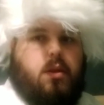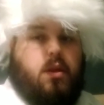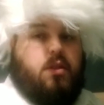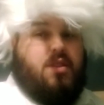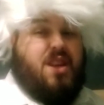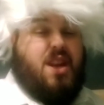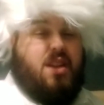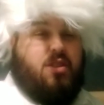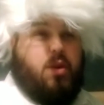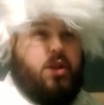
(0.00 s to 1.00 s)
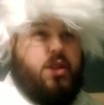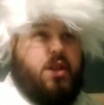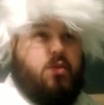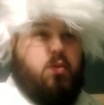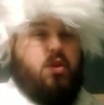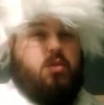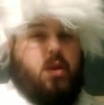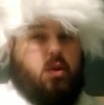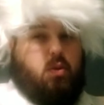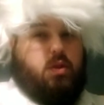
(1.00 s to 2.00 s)
So the next question is, what is
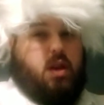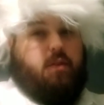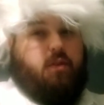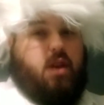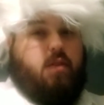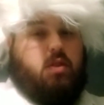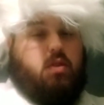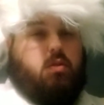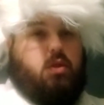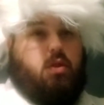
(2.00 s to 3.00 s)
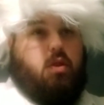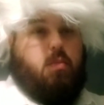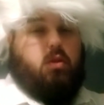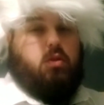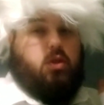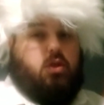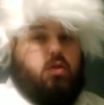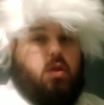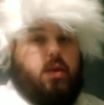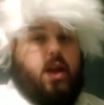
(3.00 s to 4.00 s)
my all-time favourite Doctor Who monster
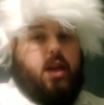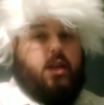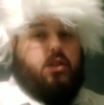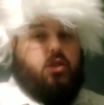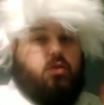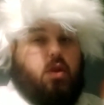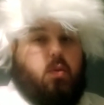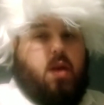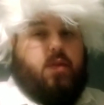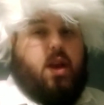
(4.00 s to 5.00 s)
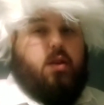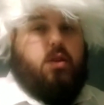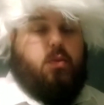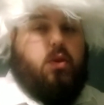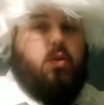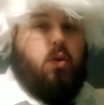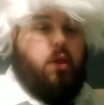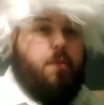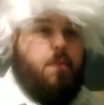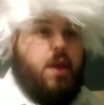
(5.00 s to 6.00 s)
stroke, alien stroke, whatever the hell you want to call
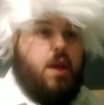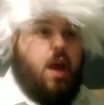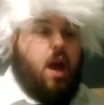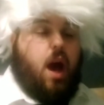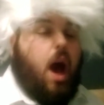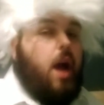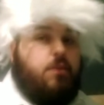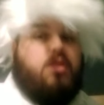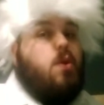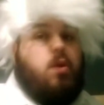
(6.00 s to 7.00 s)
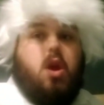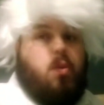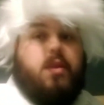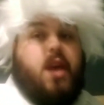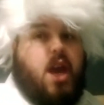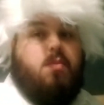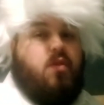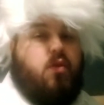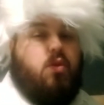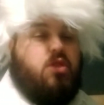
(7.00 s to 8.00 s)
them? I'm still going with the
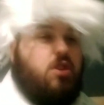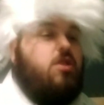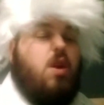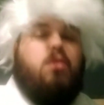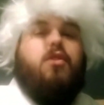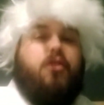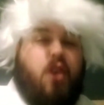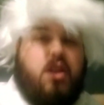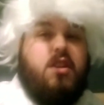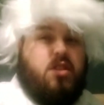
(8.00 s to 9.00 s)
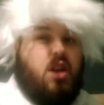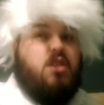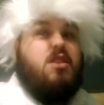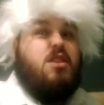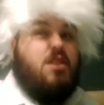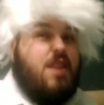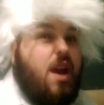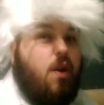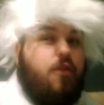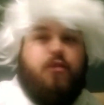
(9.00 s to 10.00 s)
Haymavores, because those fuckers are
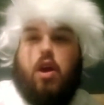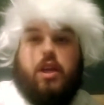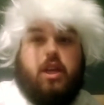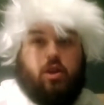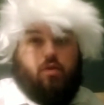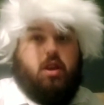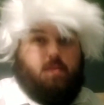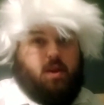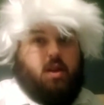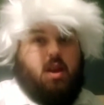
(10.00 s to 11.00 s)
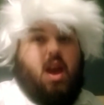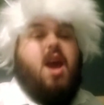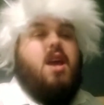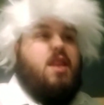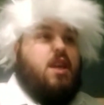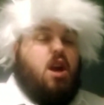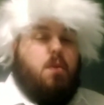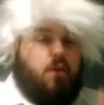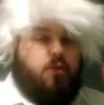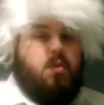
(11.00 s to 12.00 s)
still fucking creepy. They come
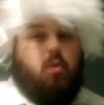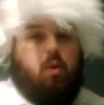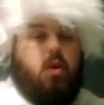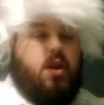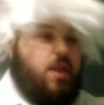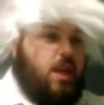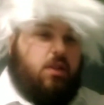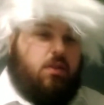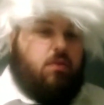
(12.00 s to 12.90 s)
up from the water and they